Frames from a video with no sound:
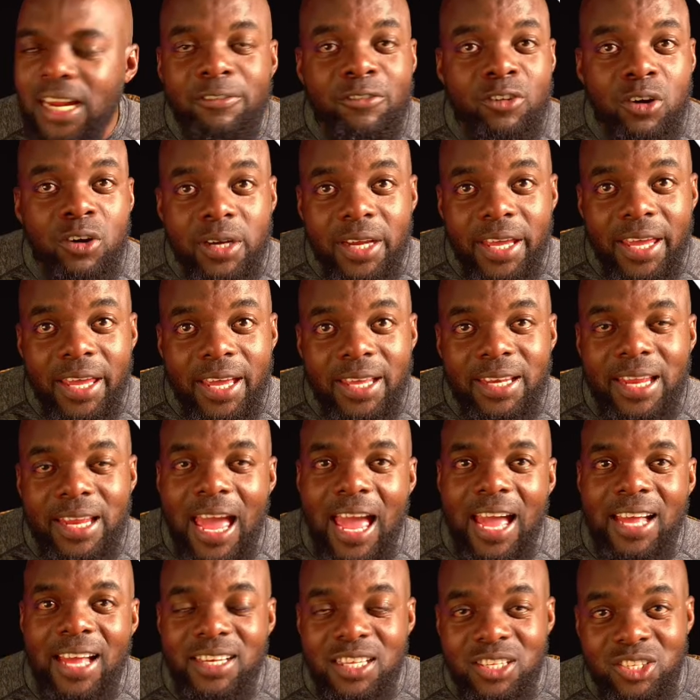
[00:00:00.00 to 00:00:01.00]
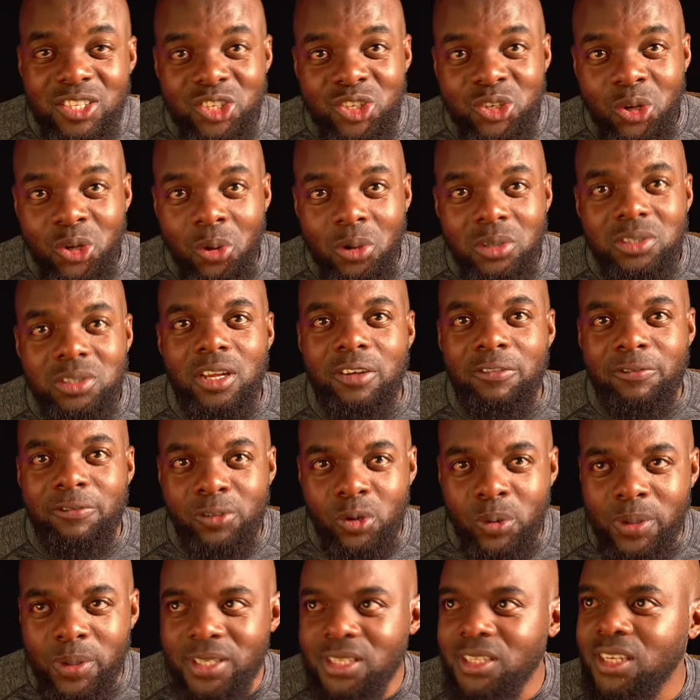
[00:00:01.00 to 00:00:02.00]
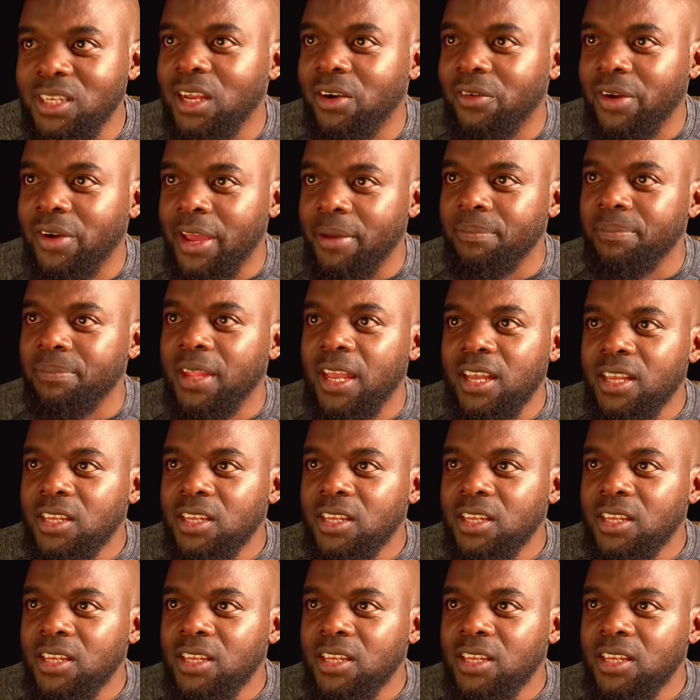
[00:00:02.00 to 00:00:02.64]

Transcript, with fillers: I've gone ahead and installed Fluent CRM.